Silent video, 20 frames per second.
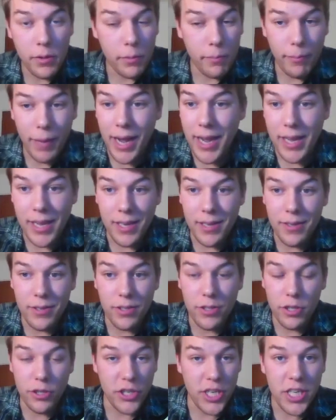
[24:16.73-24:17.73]
My
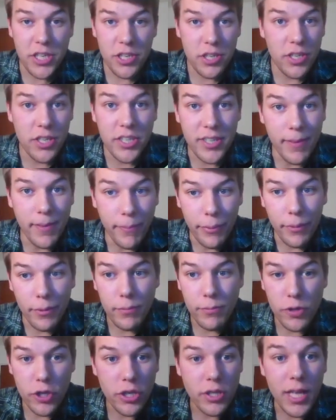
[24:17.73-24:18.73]
suggestion is
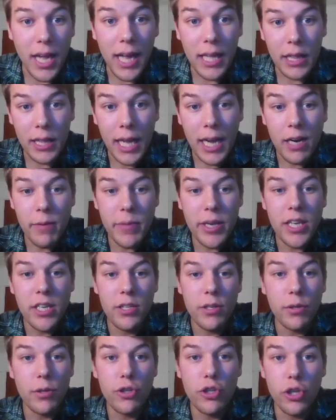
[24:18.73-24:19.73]
simple, just allow me
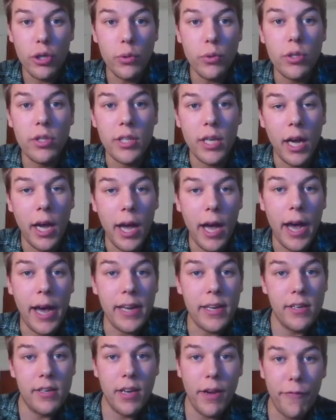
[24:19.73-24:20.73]
to choose
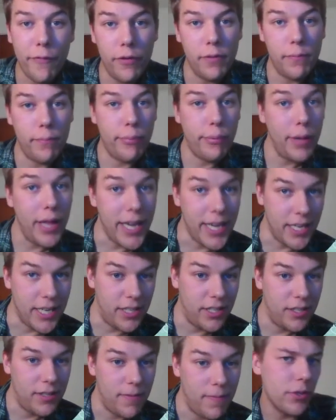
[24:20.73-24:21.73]
a different
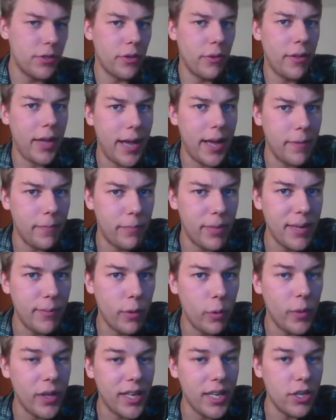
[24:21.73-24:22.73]
place so that
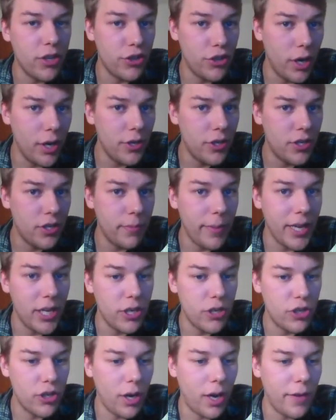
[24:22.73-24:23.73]
people will get judged
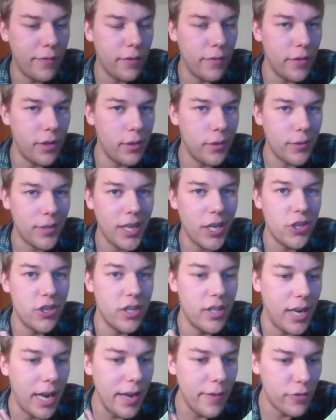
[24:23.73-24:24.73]
based off of the
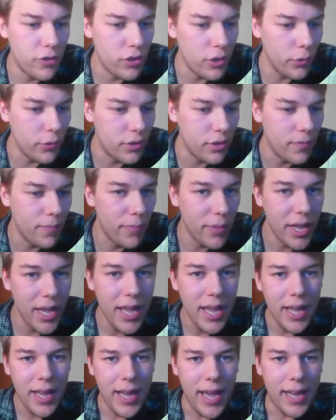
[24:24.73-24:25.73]
location that I've chosen
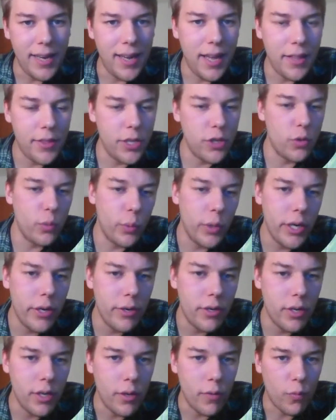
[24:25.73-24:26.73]
and not this
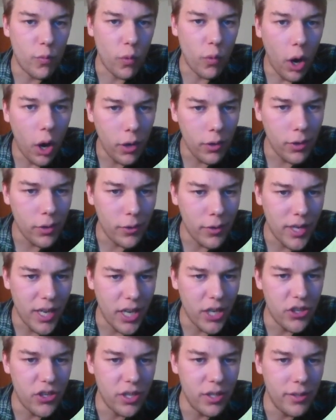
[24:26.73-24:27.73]
weird wrong
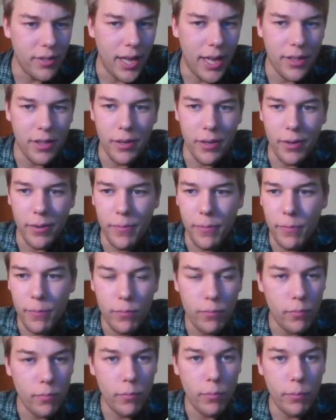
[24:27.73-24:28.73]
location that the
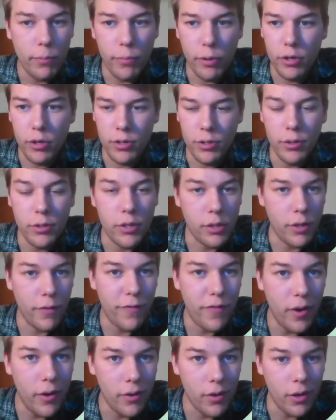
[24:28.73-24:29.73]
person who took the
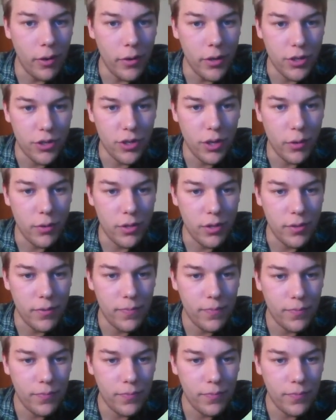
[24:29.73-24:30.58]
photo has chosen.